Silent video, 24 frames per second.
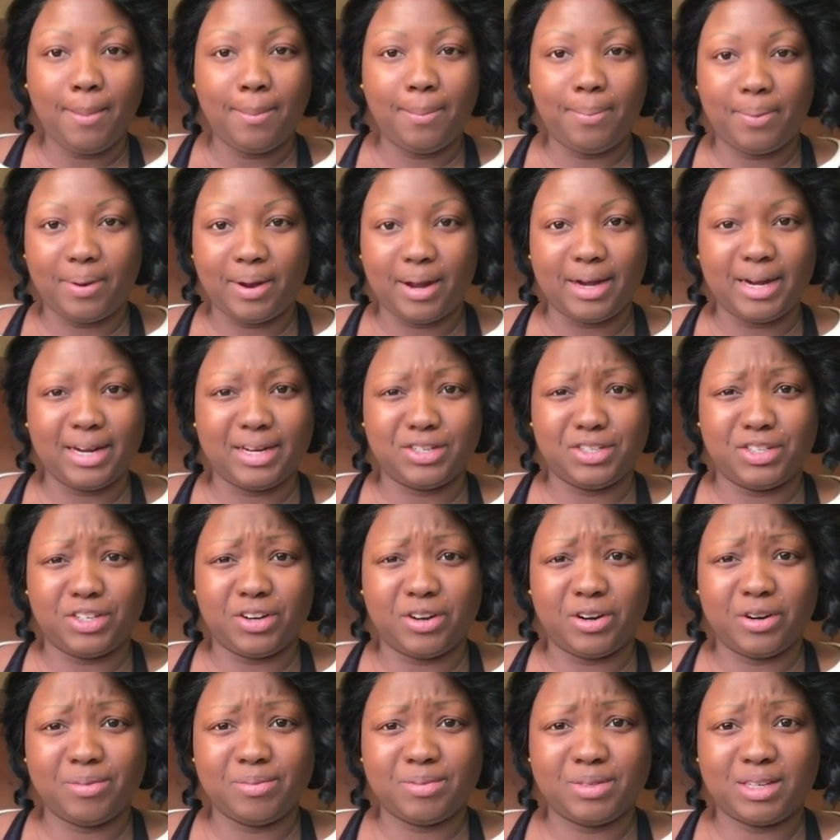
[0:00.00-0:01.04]
But in
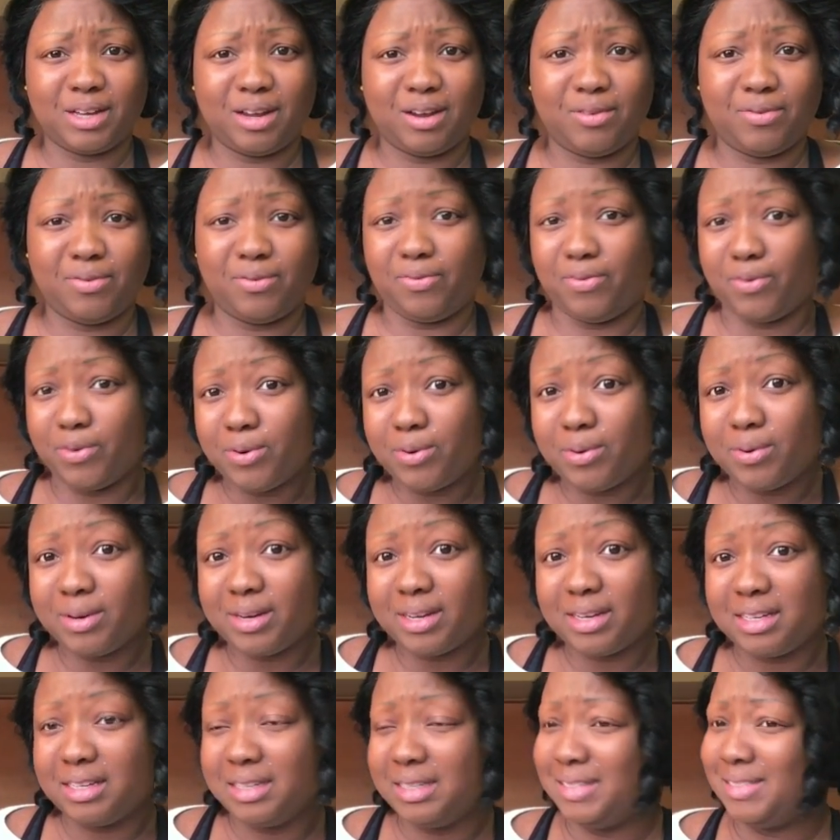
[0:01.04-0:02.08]
terms of
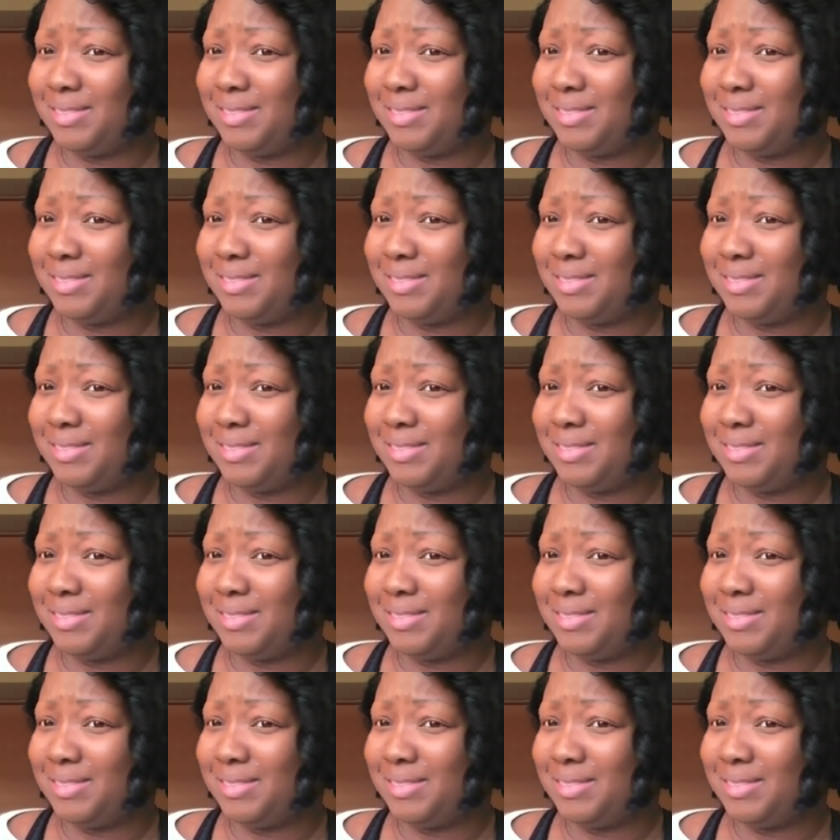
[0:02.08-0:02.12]
food,